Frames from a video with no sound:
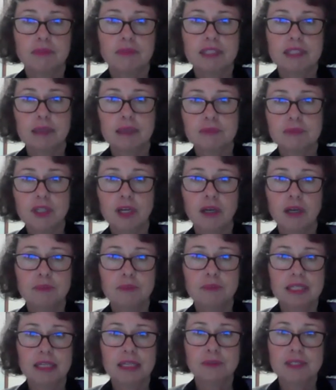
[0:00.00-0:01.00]
sometimes
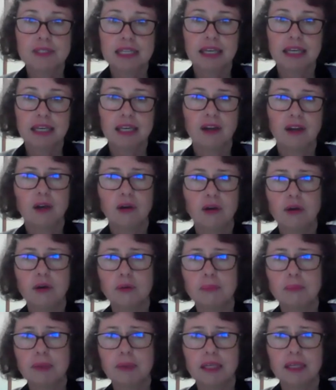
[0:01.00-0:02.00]
they'll say,
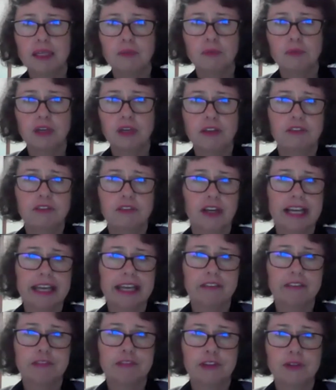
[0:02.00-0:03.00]
oh, but what if I
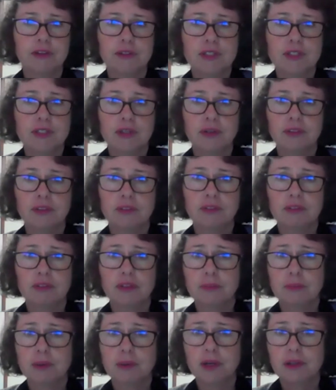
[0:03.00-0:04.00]
have foods on
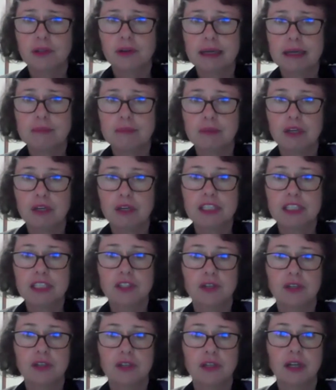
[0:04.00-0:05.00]
the program that I
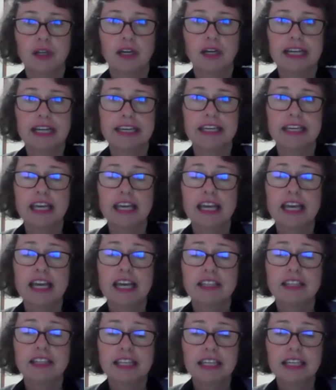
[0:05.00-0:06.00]
don't like?
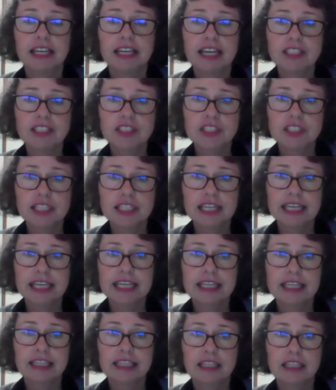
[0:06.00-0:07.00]
They can
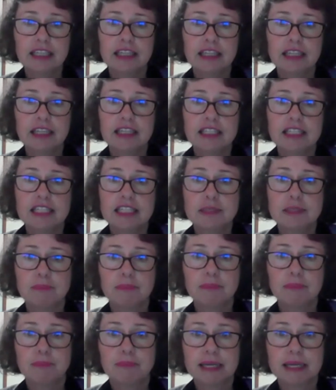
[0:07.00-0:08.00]
actually
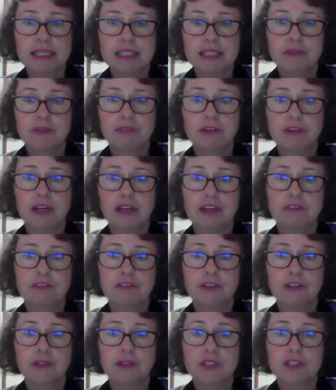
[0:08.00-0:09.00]
specify
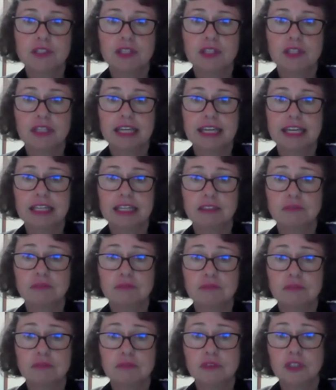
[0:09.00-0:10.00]
foods that they
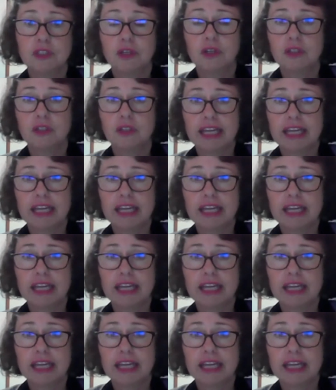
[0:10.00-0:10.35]
don't